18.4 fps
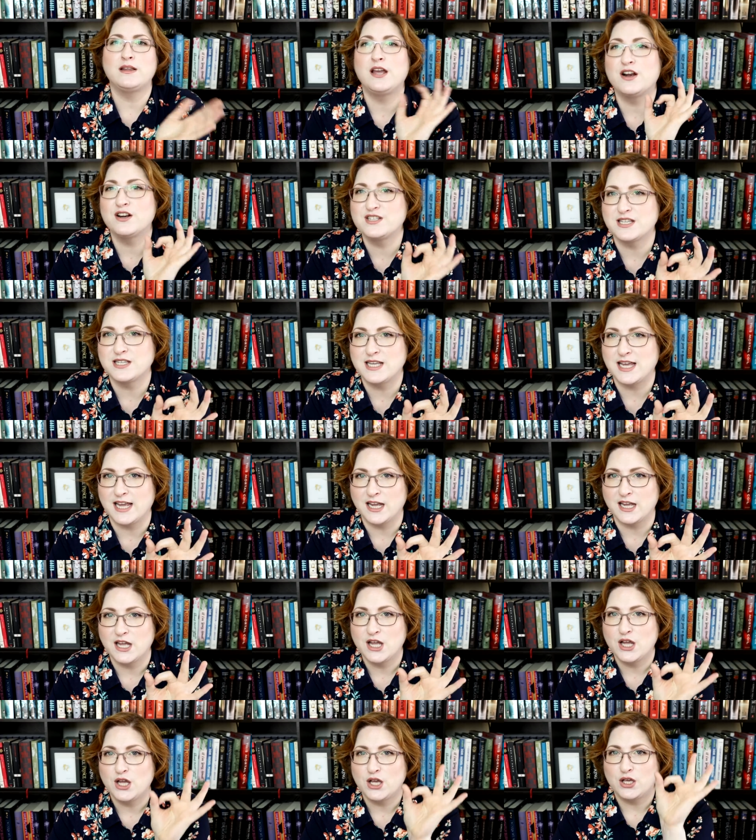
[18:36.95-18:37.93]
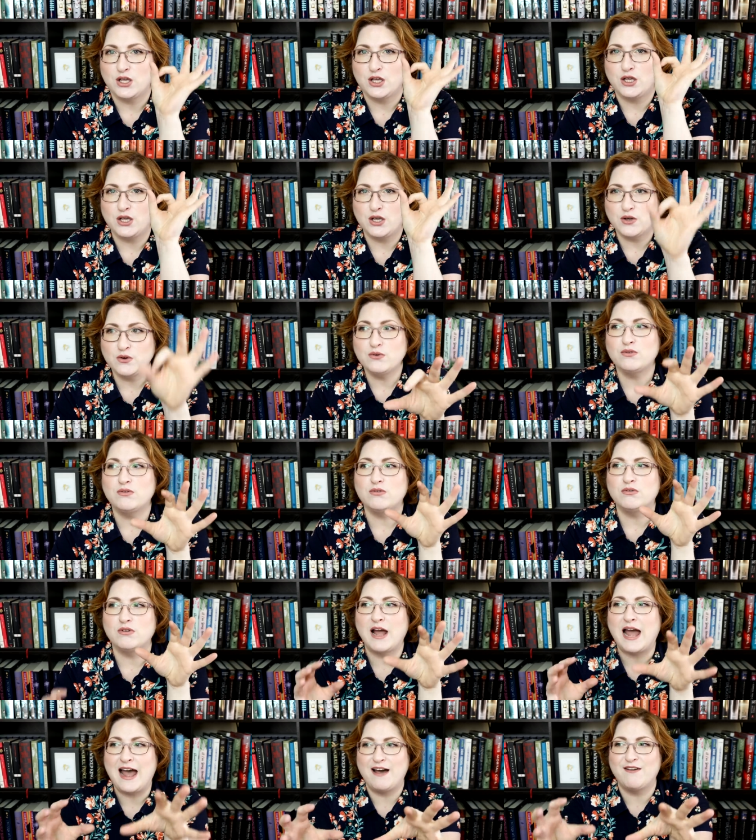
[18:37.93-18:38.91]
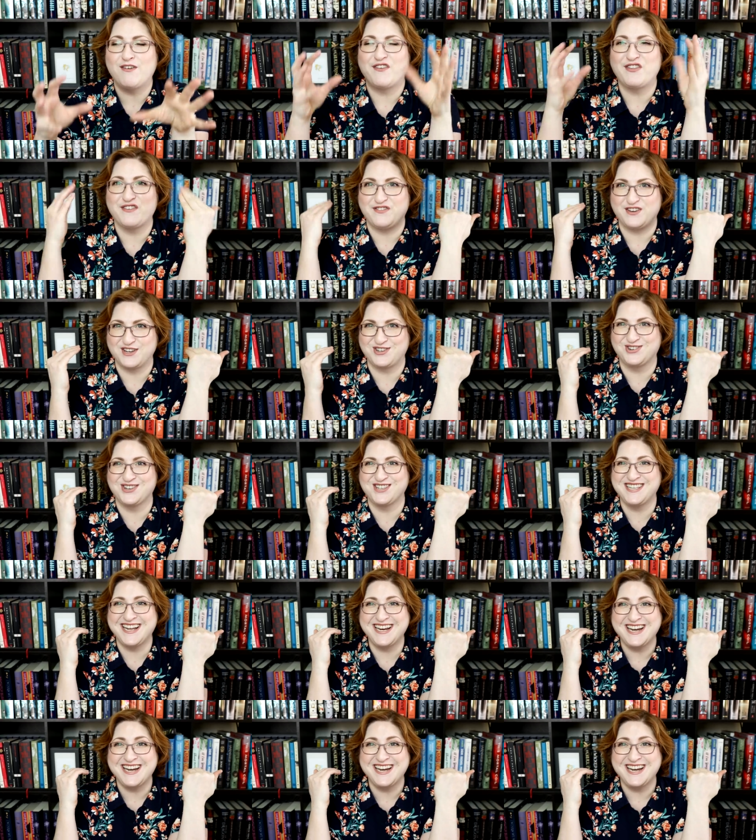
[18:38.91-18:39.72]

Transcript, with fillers: here's the thing you have all the visuals